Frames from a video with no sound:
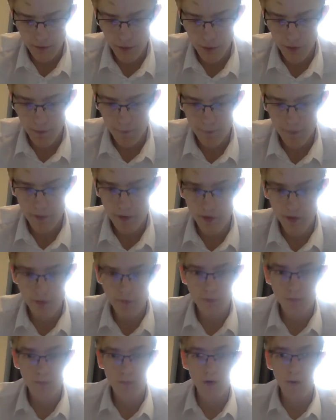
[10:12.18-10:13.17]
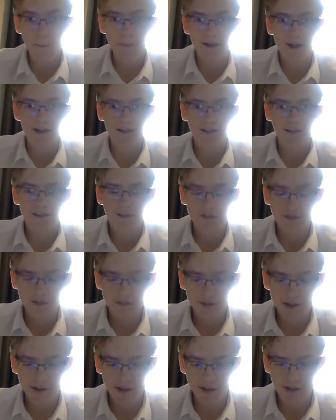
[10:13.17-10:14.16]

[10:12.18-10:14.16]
The weapon, I didn't even take